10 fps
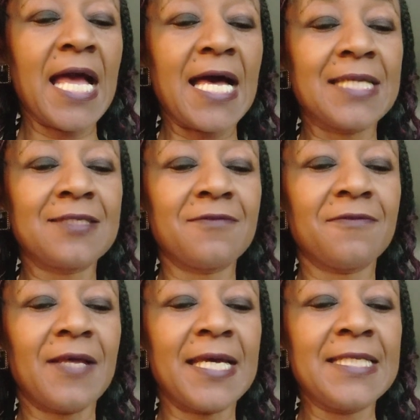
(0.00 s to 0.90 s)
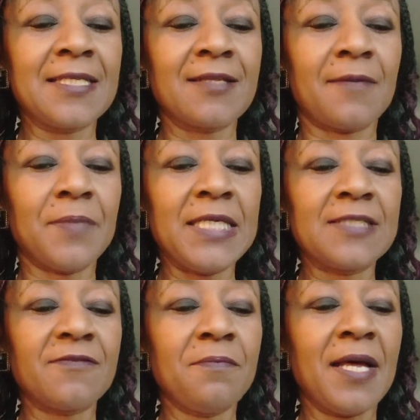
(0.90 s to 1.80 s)
and find that
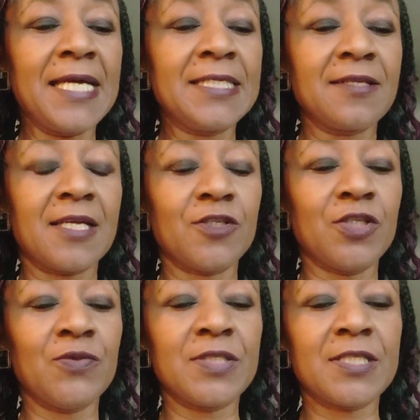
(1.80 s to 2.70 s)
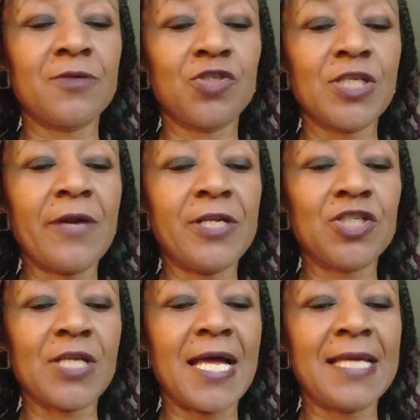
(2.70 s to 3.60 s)
peace of mind that you so
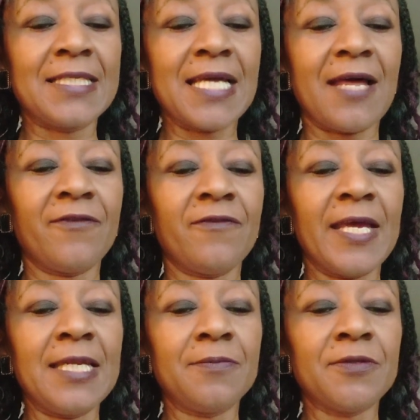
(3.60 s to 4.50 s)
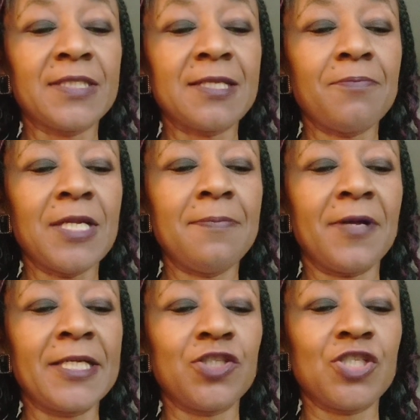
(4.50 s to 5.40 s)
cherish and have available simply
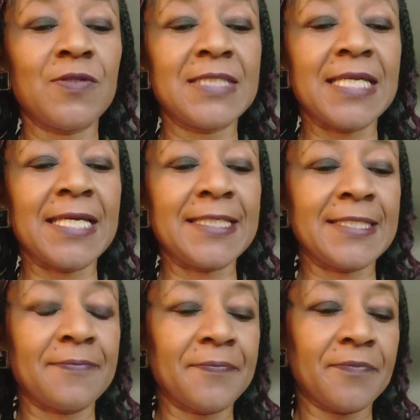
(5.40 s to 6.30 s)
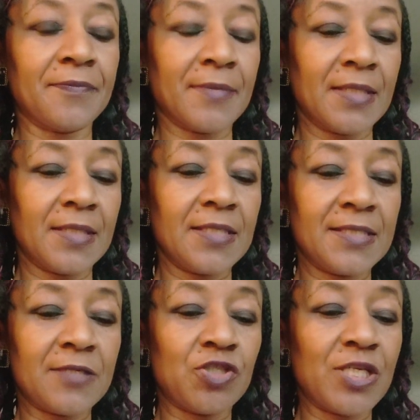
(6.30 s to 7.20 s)
by choosing it.
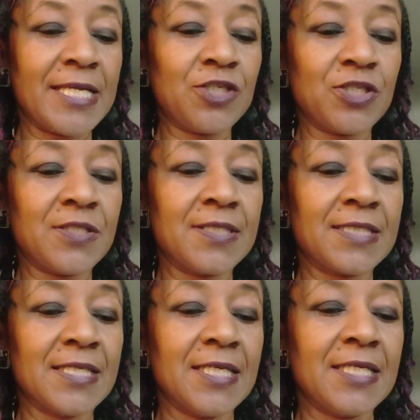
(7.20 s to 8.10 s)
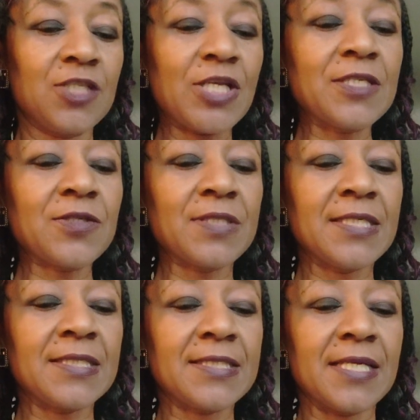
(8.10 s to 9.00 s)
Associations:
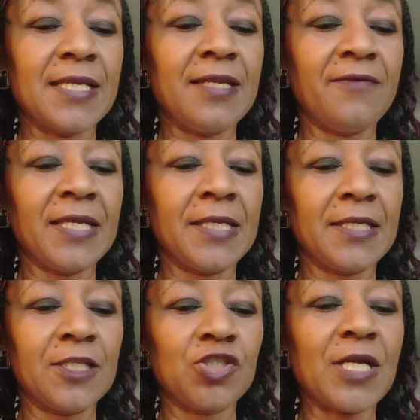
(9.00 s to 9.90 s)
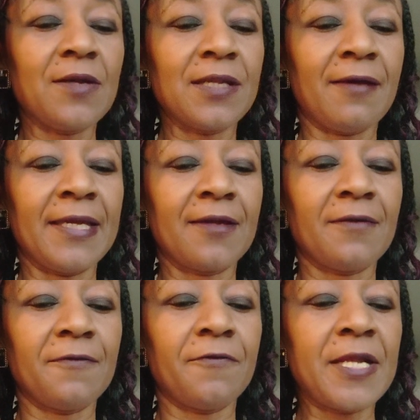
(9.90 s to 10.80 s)
gentleness, loving, childlike,
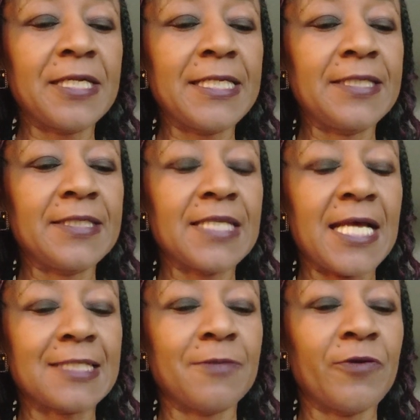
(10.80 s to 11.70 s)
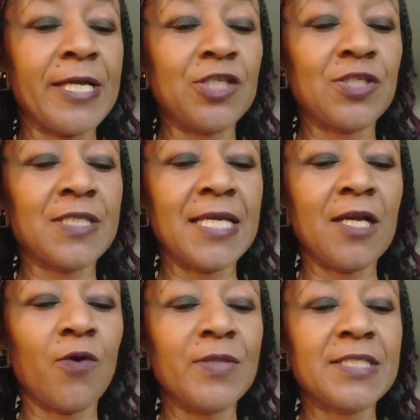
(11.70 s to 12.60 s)
friendliness, exploration,
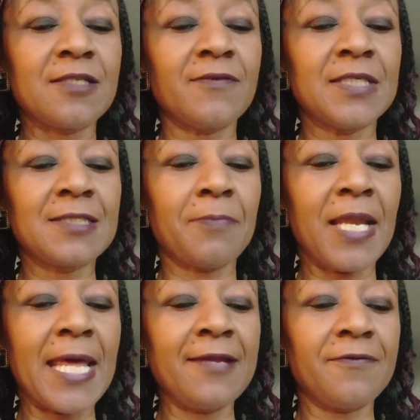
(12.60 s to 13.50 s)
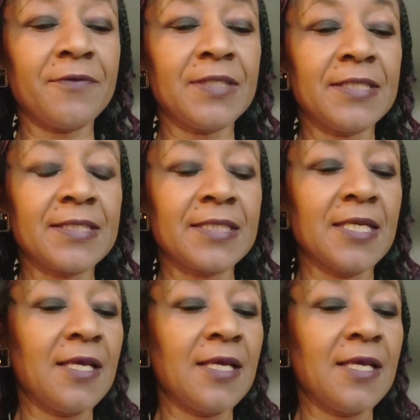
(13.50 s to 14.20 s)
inquisitiveness, playfulness,